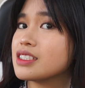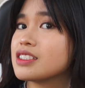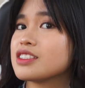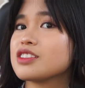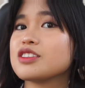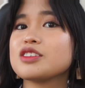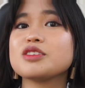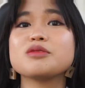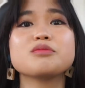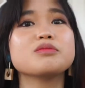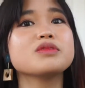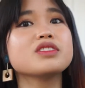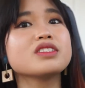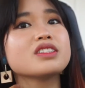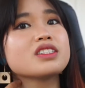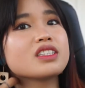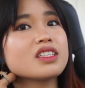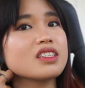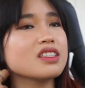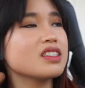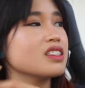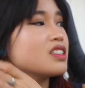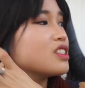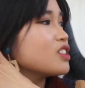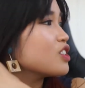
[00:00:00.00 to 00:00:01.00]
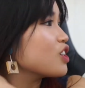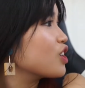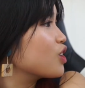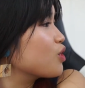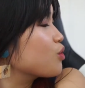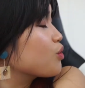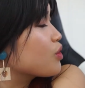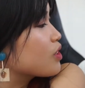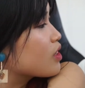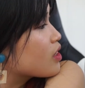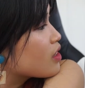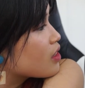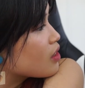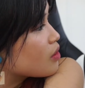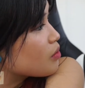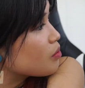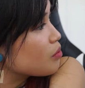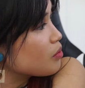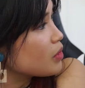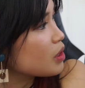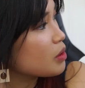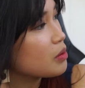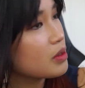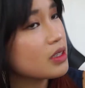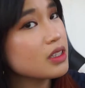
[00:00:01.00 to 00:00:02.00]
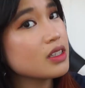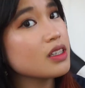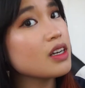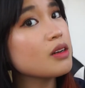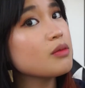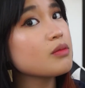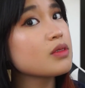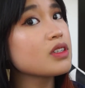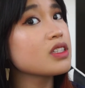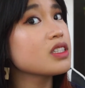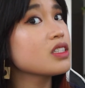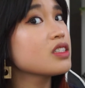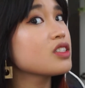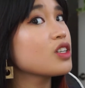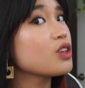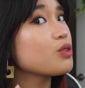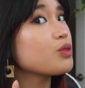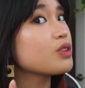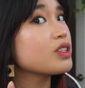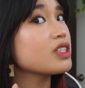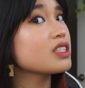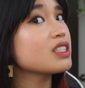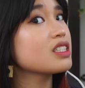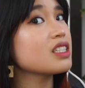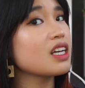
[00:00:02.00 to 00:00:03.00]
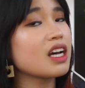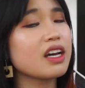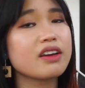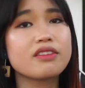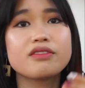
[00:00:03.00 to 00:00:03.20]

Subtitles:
so I'm just gonna start with the side